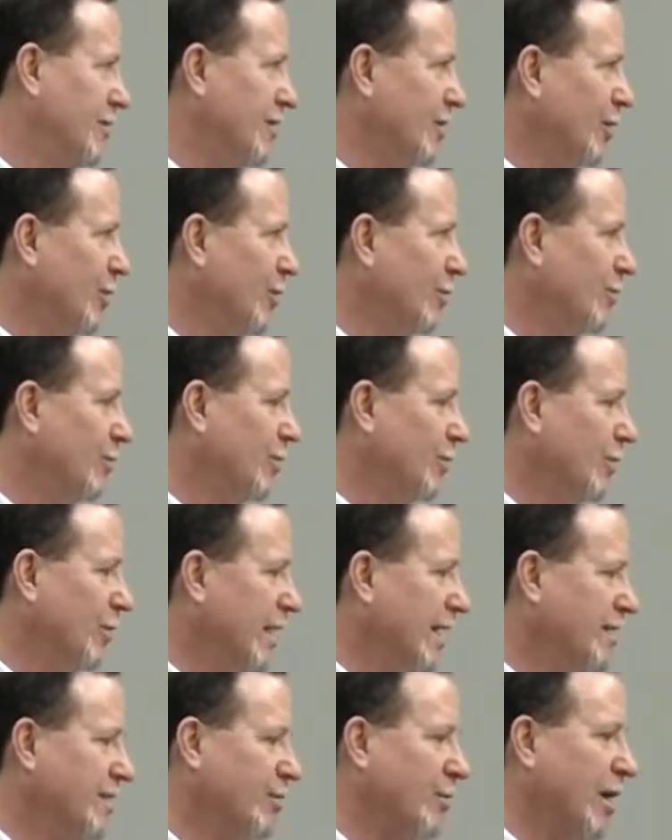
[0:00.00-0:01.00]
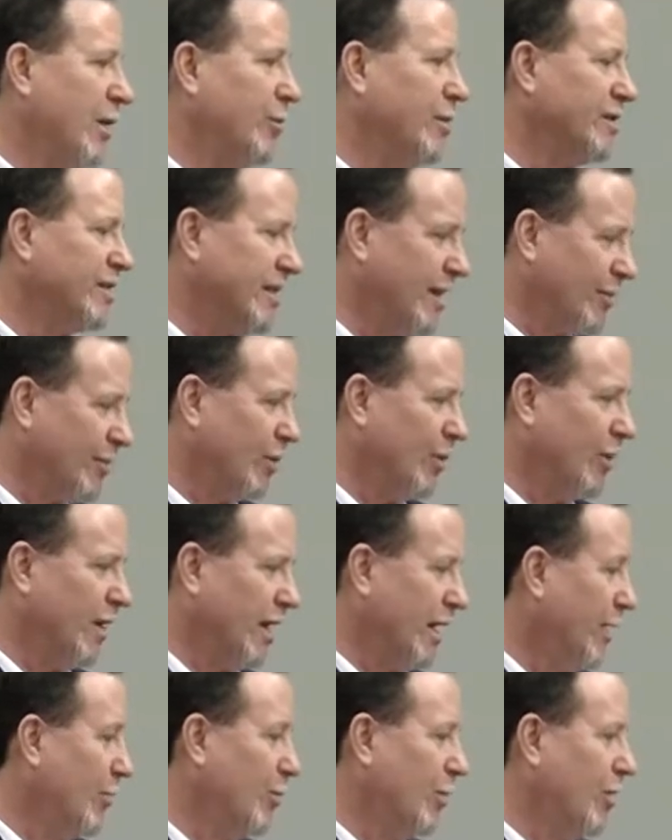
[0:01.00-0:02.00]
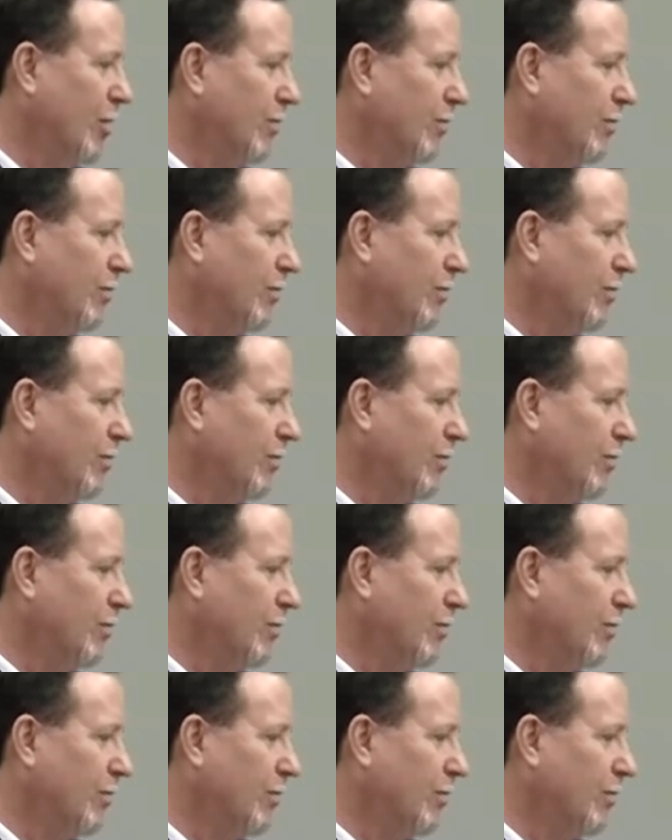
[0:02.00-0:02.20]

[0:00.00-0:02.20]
So that's why we stepped away.